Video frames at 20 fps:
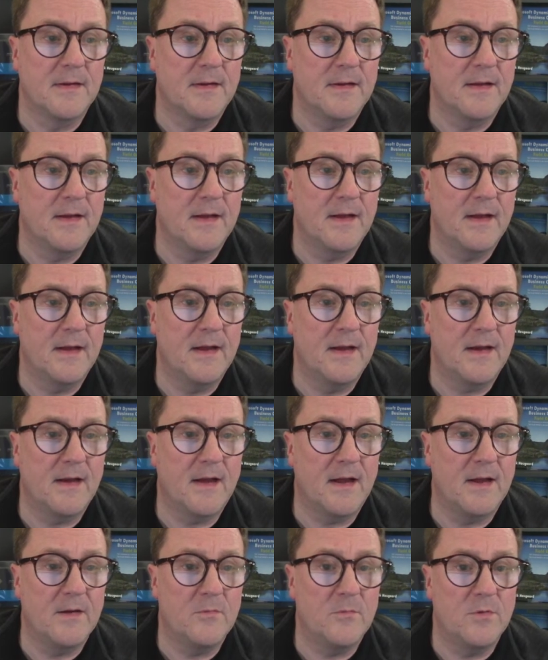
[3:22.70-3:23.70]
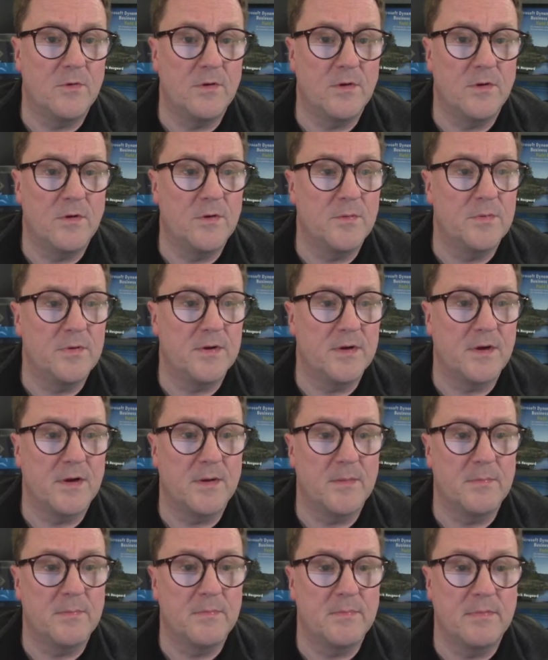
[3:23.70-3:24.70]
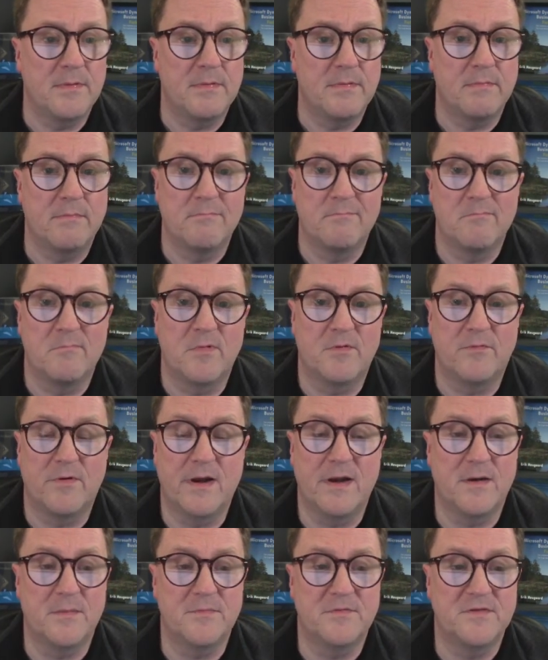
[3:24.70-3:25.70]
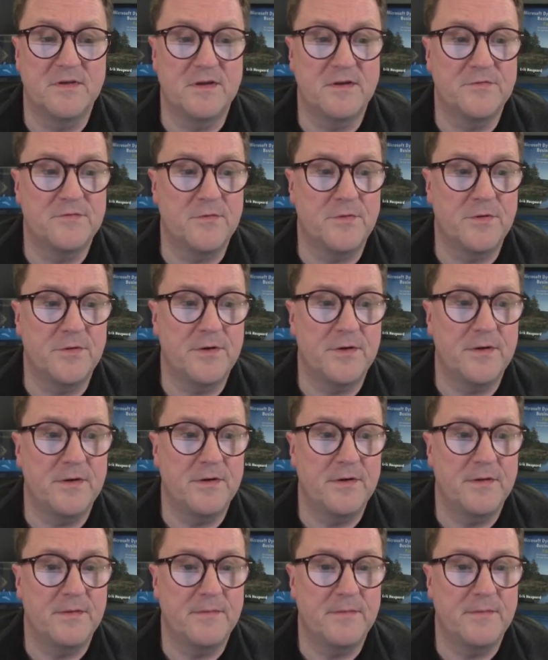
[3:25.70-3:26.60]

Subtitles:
And I will open up random sales order.